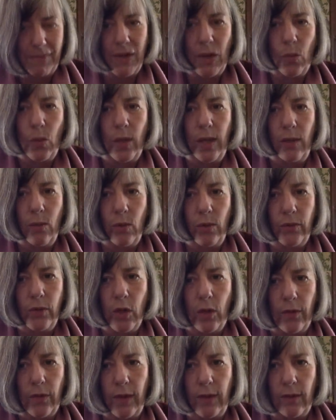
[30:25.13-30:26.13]
We've
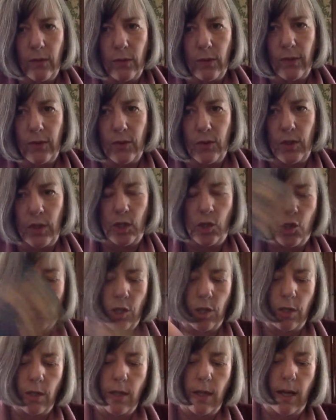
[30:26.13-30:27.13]
got this
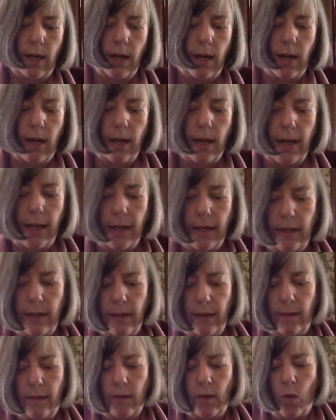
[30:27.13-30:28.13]
restriction, and it
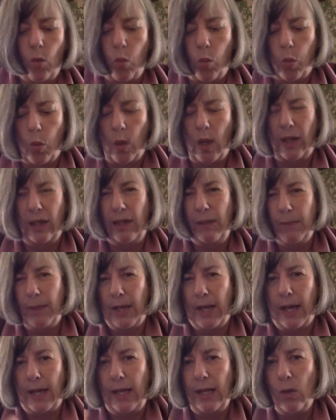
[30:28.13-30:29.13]
is
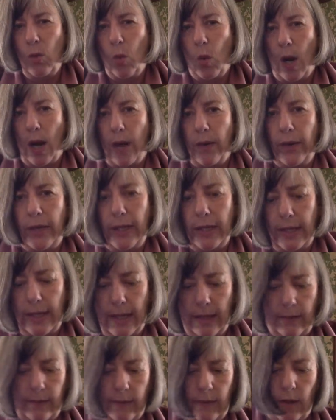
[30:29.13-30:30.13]
eliminating worry and
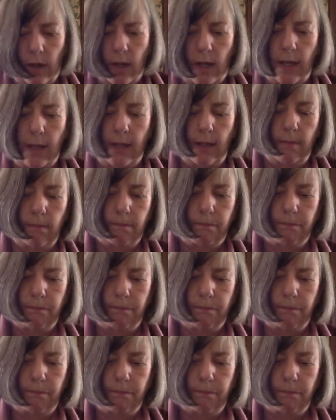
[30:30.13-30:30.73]
anxiety.